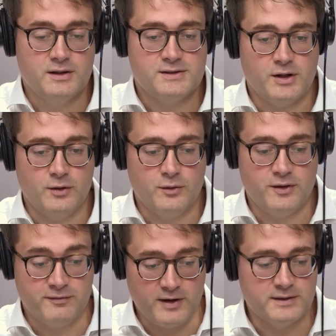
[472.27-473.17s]
So
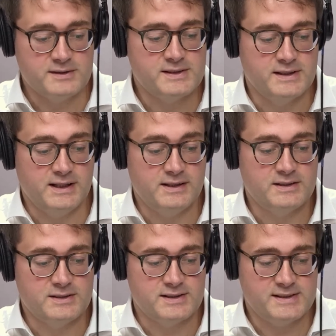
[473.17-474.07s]
the funds
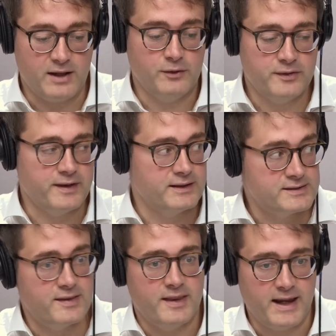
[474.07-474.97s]
needed to sell
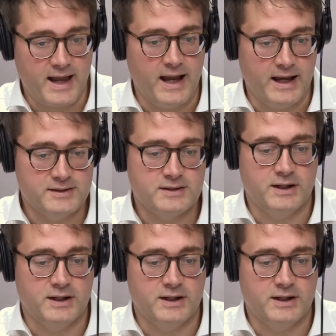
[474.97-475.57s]
things that they had